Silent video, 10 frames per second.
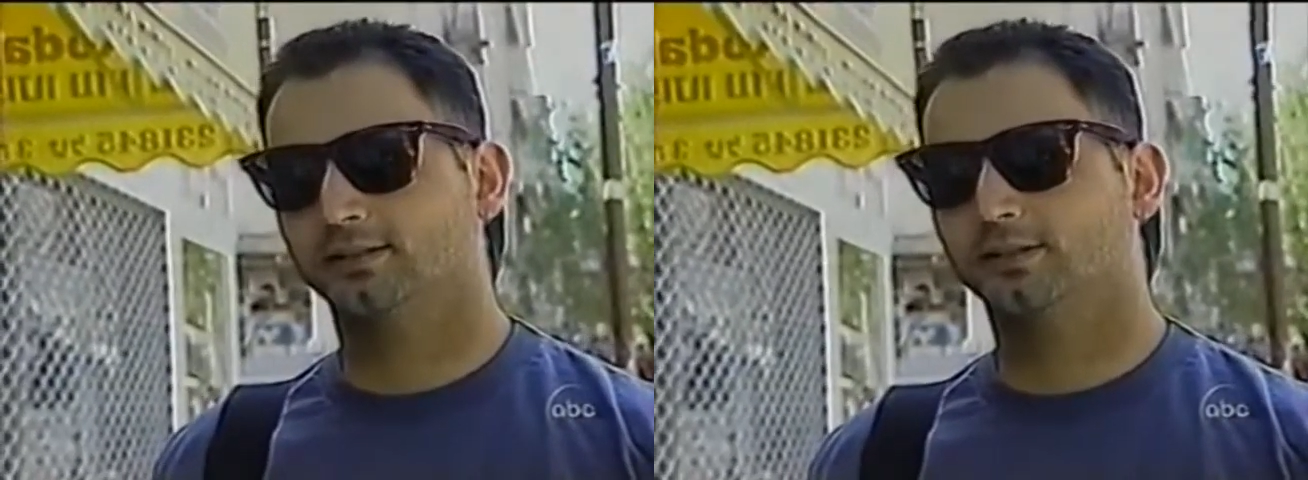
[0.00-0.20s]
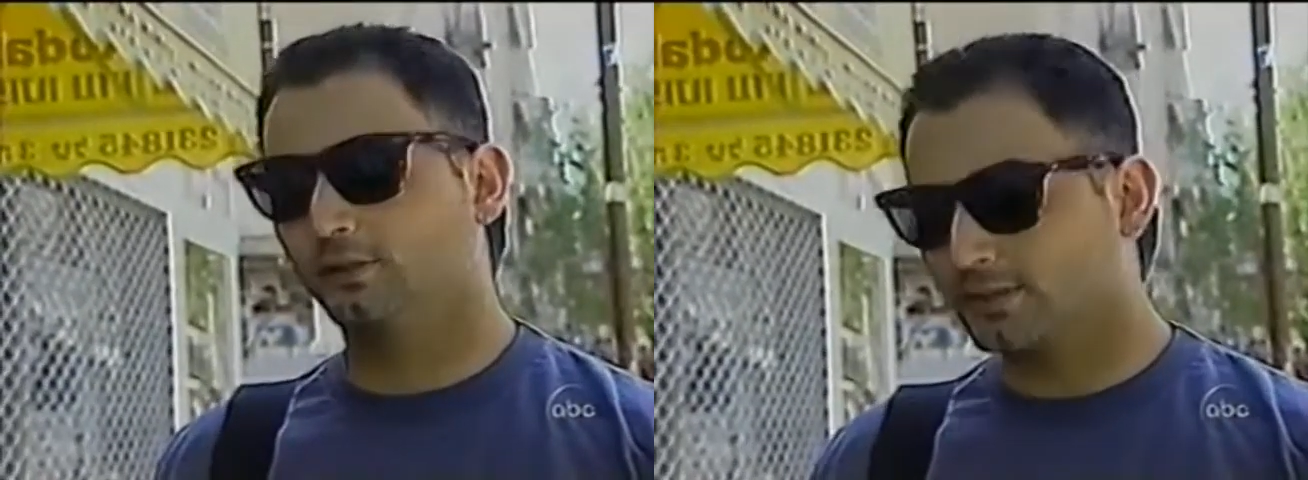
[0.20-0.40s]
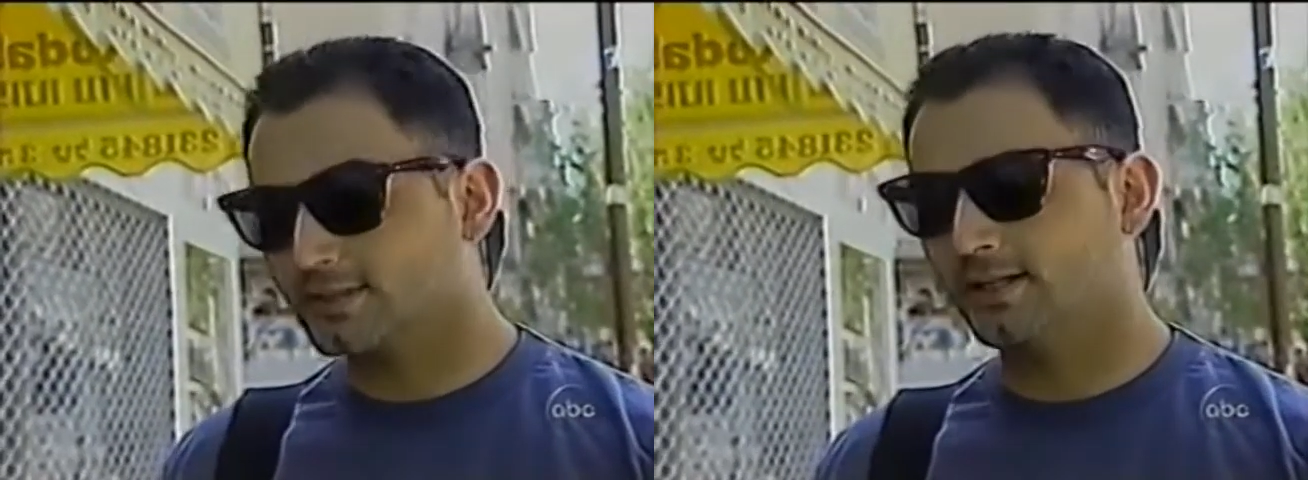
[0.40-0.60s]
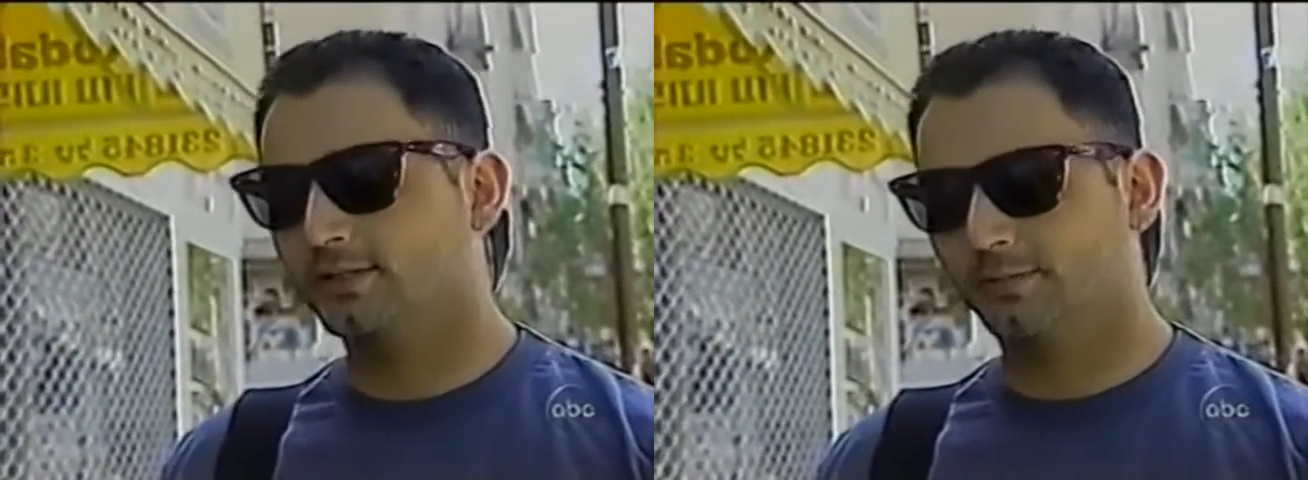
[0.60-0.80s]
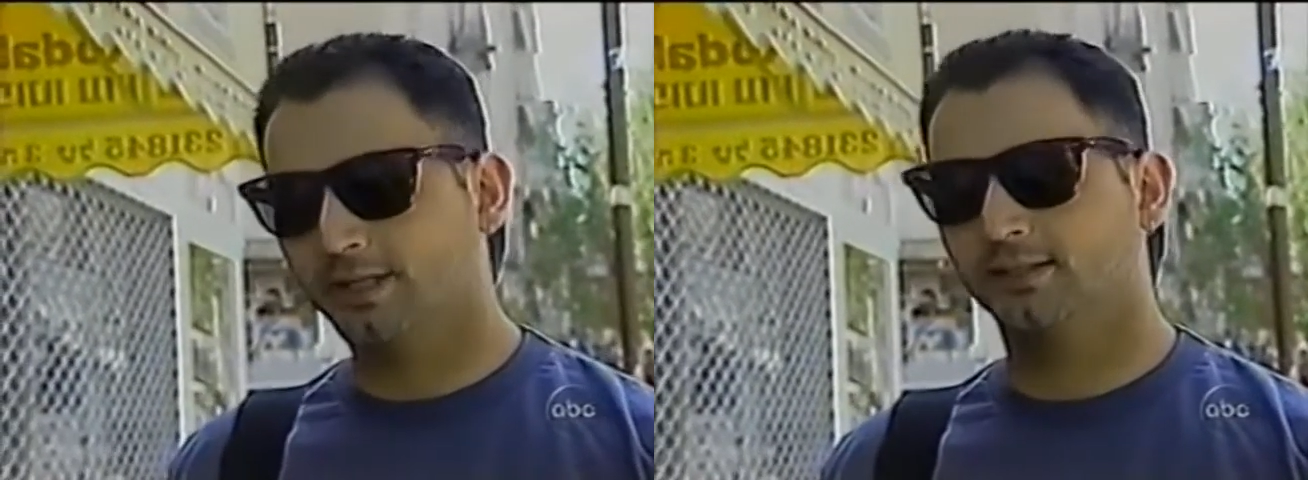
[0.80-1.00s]
they
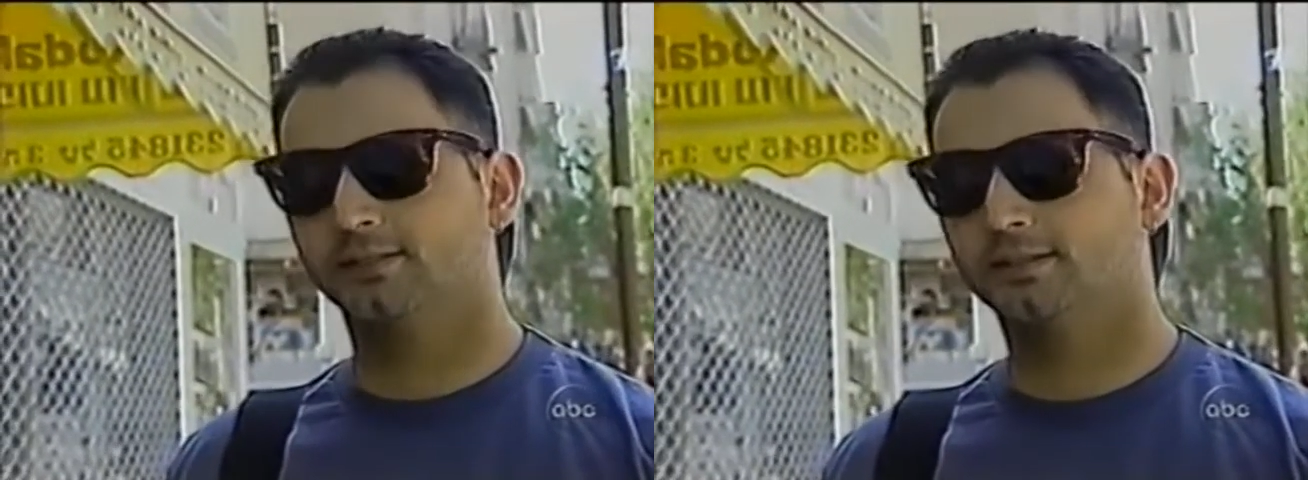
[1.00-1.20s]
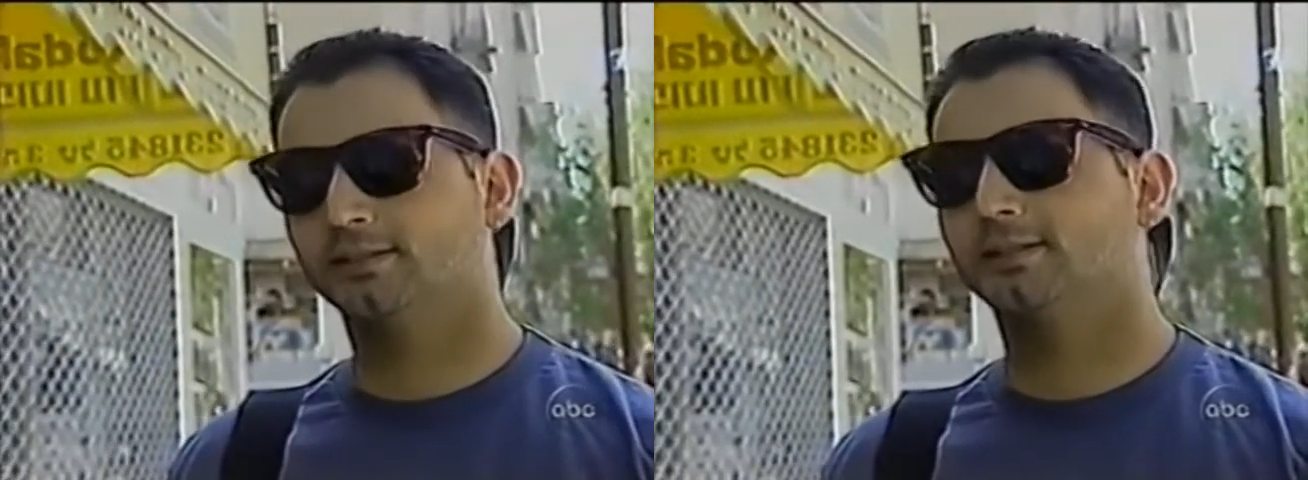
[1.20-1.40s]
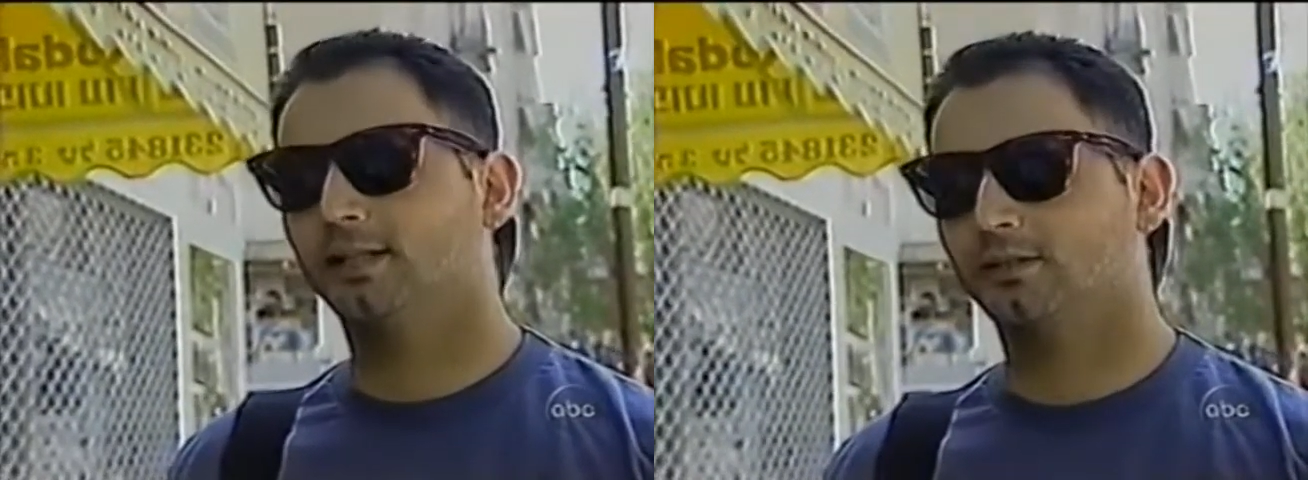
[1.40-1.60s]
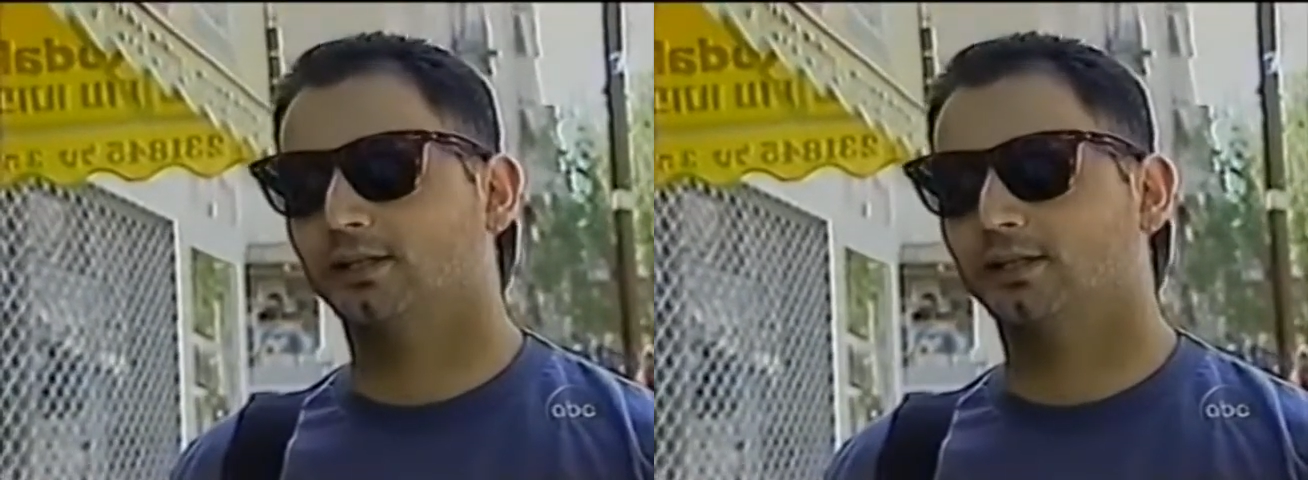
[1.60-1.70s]
understand better the thing that